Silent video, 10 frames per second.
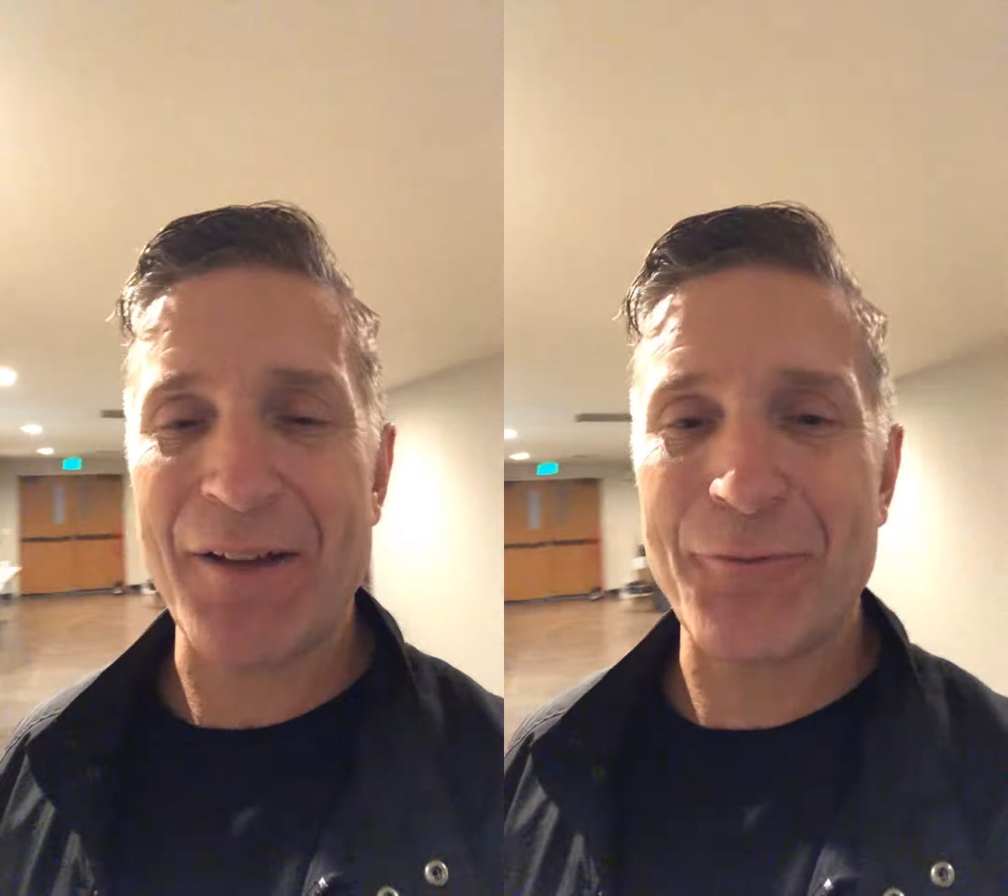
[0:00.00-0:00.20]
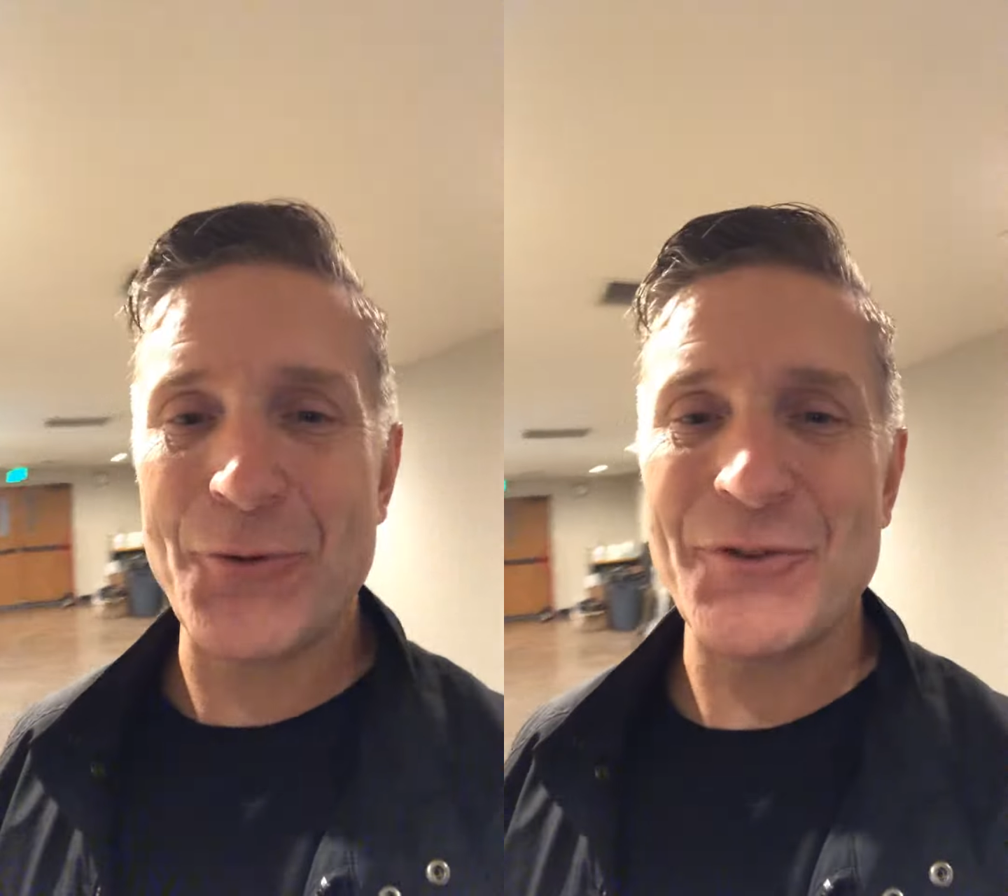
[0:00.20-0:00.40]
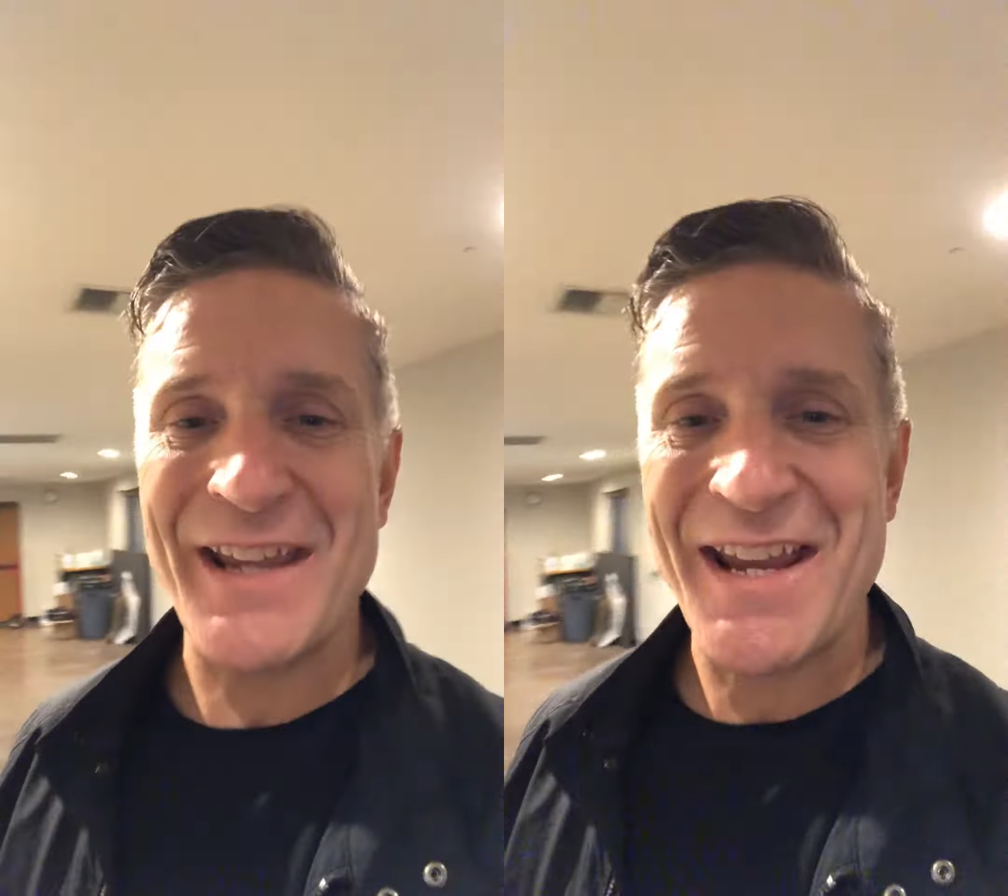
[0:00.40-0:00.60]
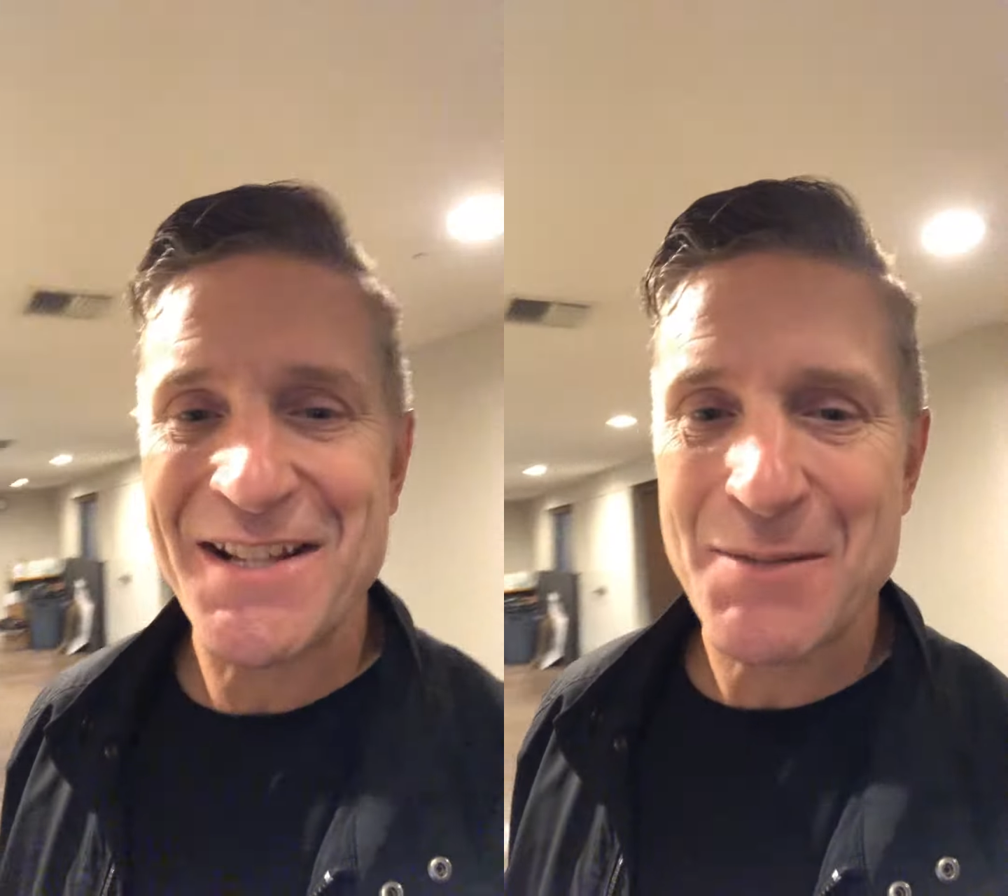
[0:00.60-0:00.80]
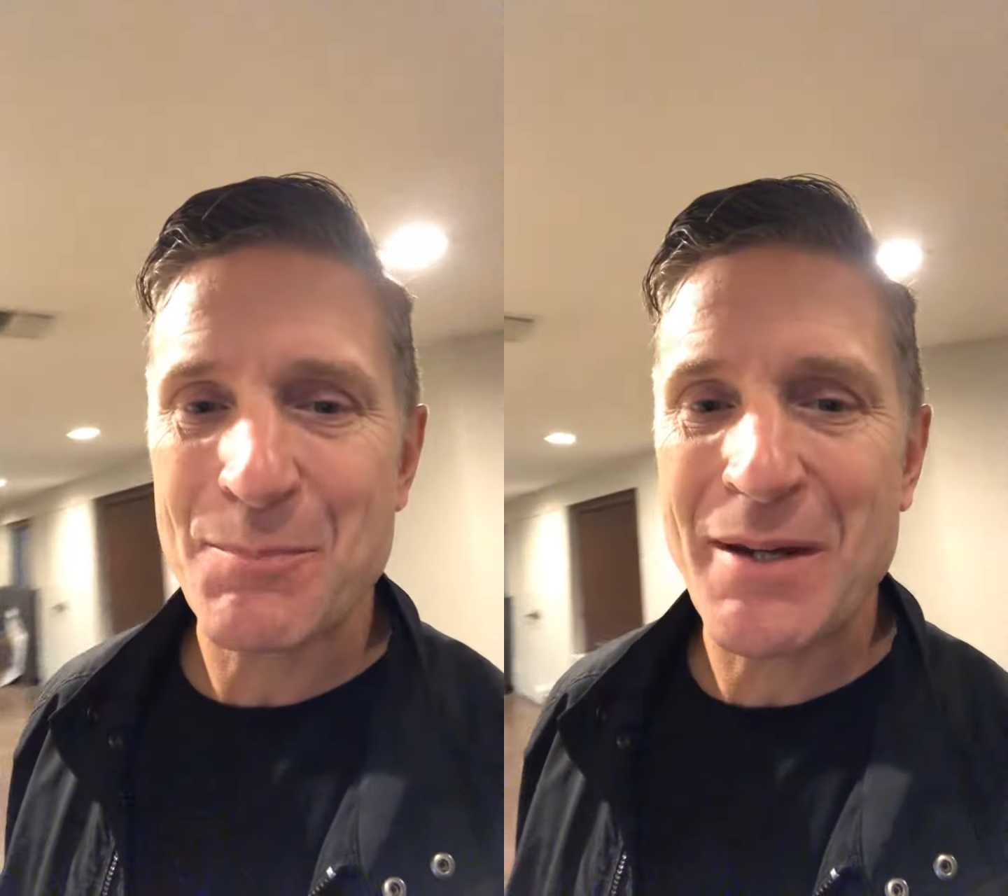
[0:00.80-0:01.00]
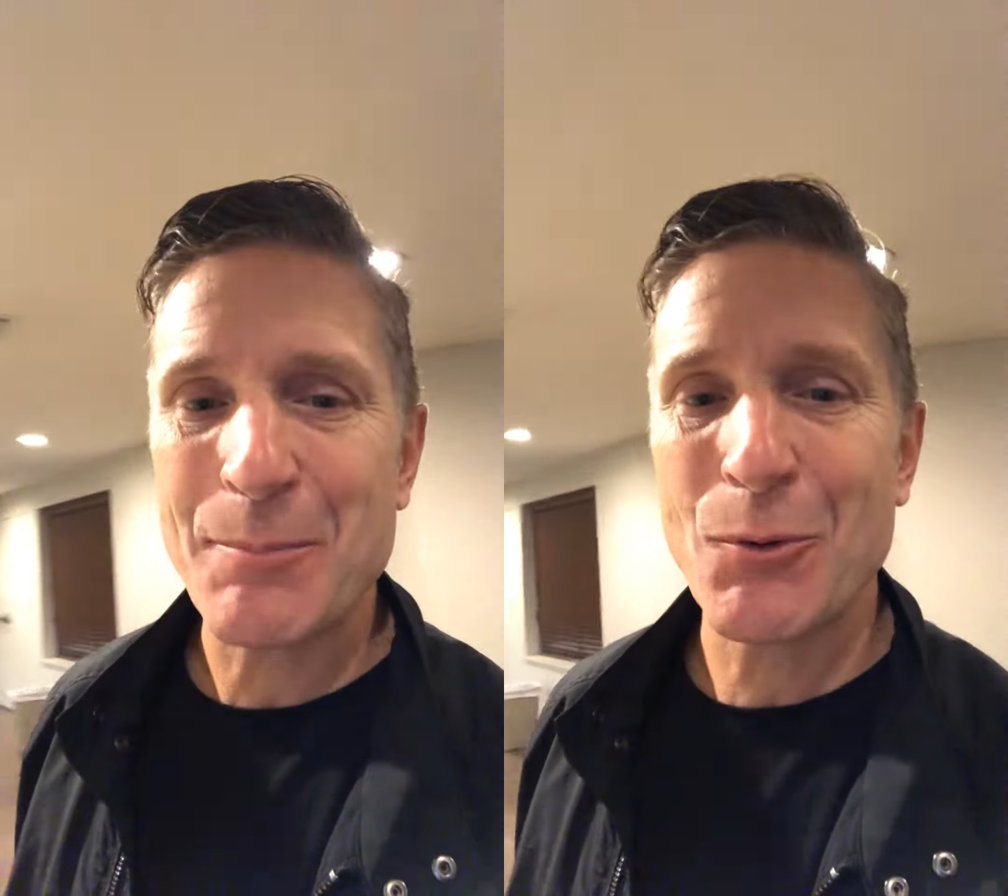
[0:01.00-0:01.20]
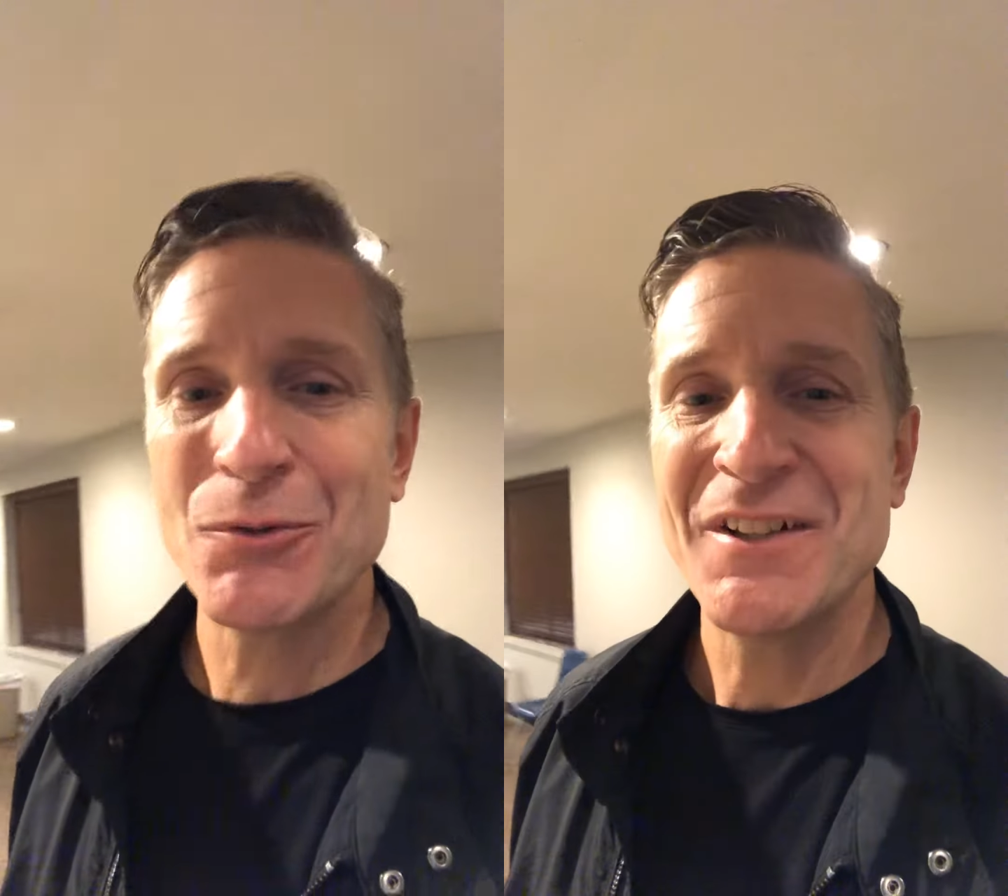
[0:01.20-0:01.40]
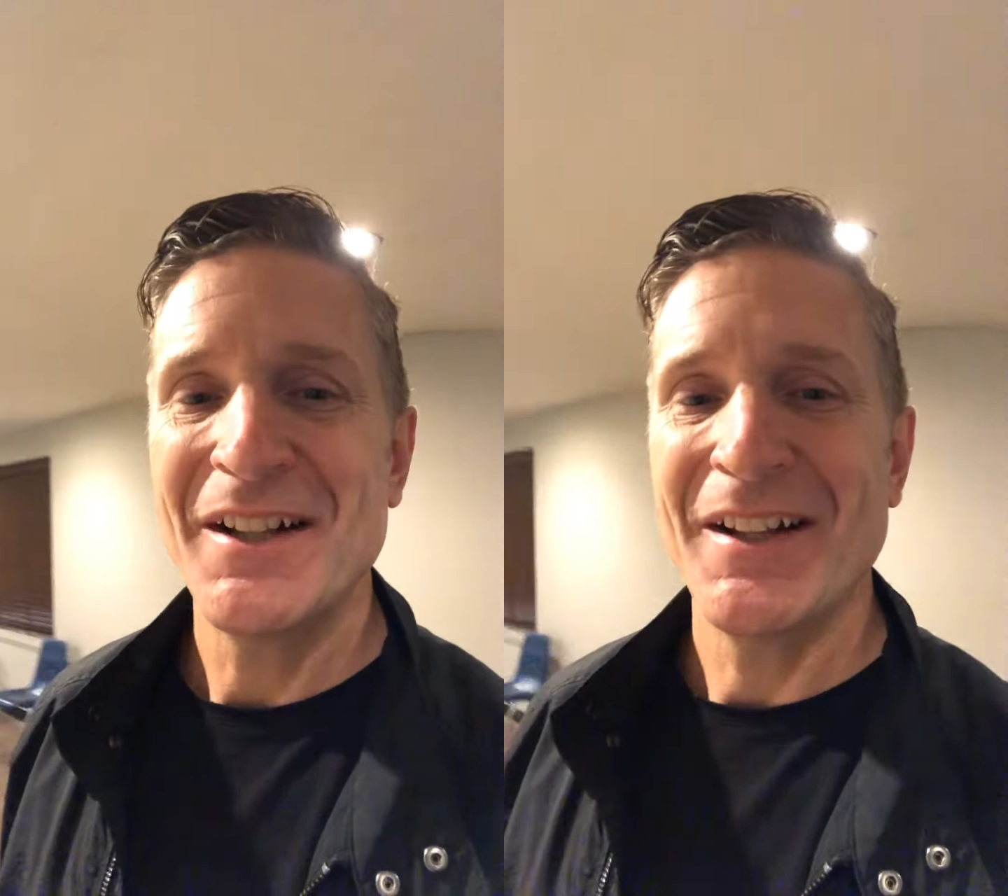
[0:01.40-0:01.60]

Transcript: food in the hands of people